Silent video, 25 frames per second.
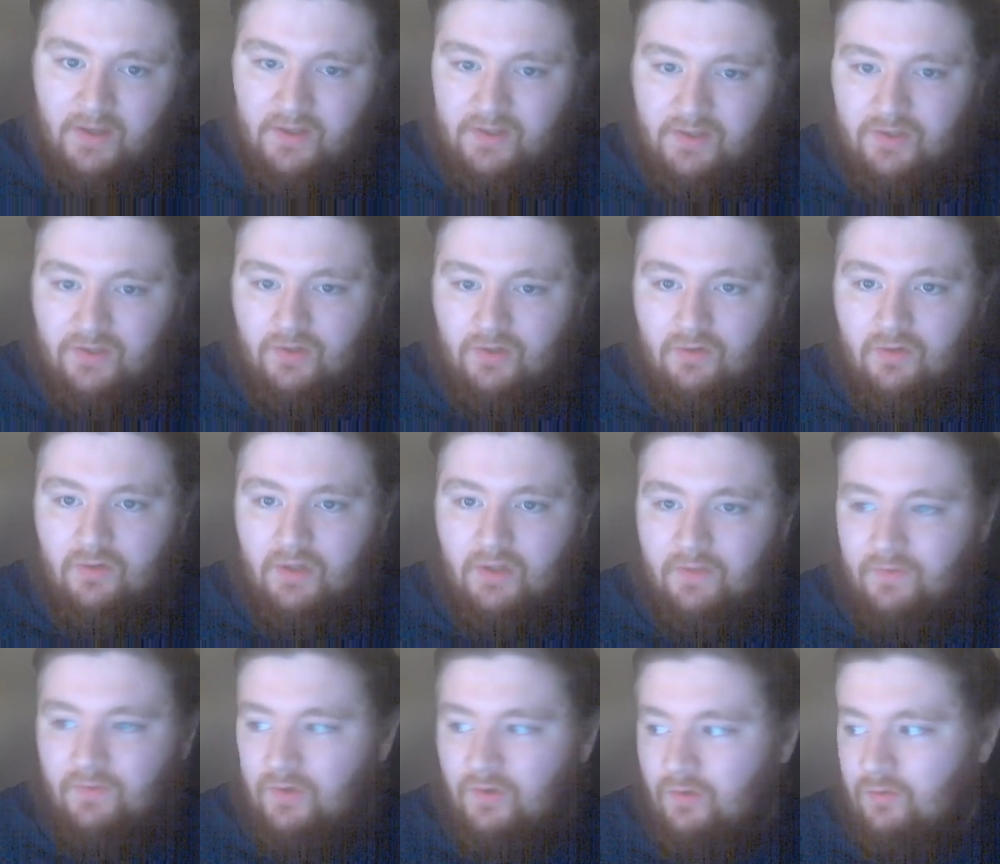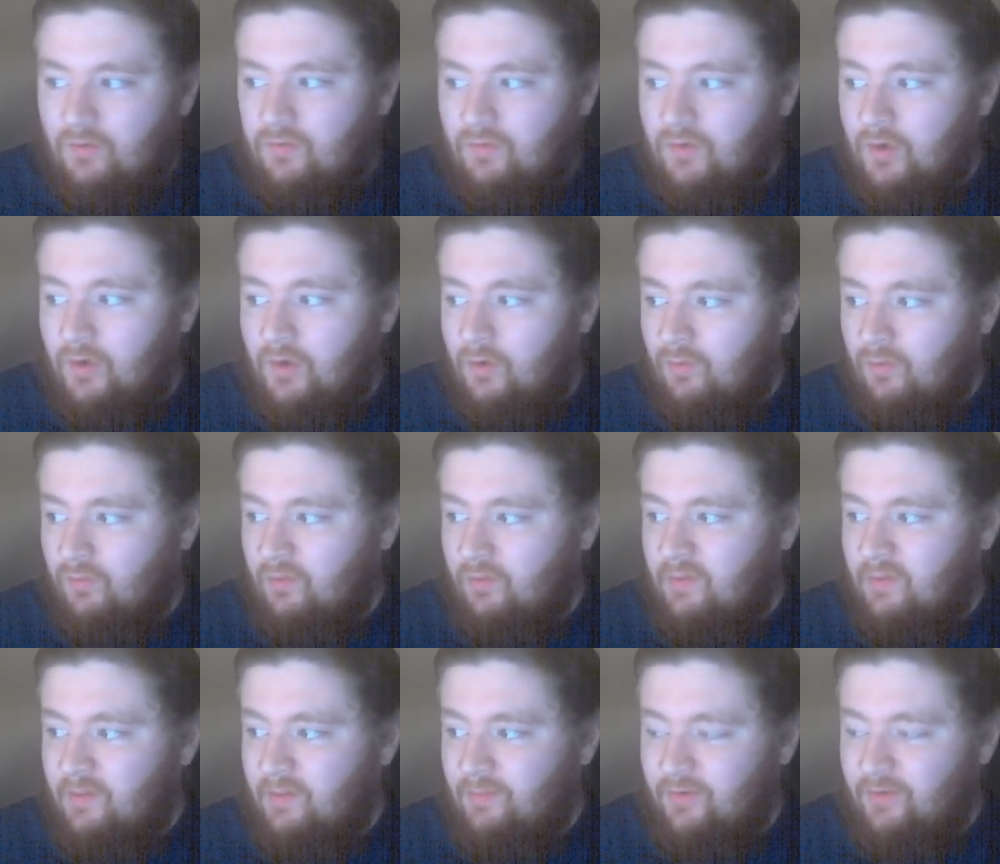So if you don't
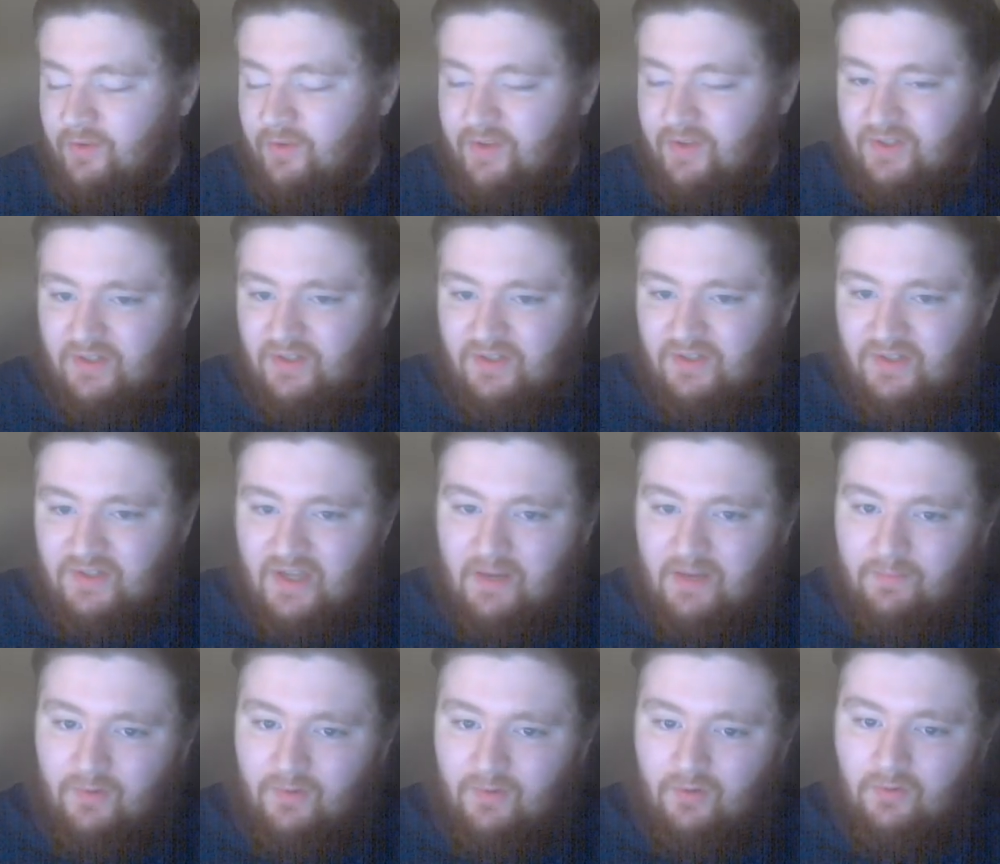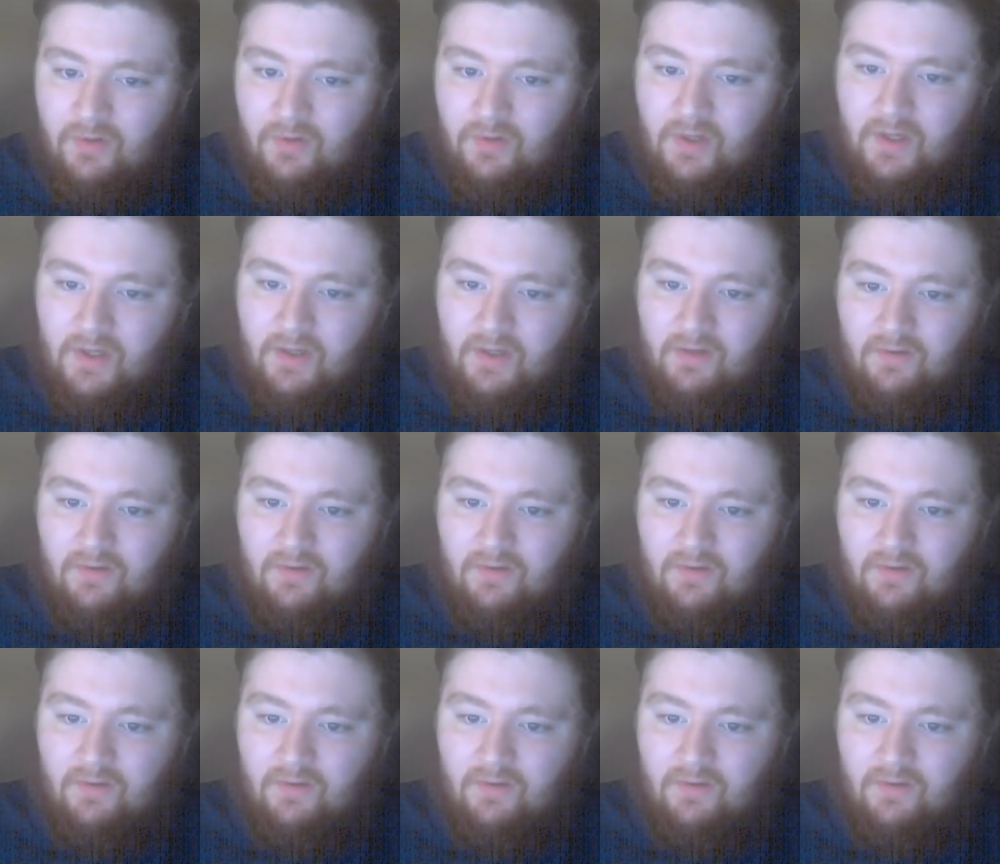remember this example,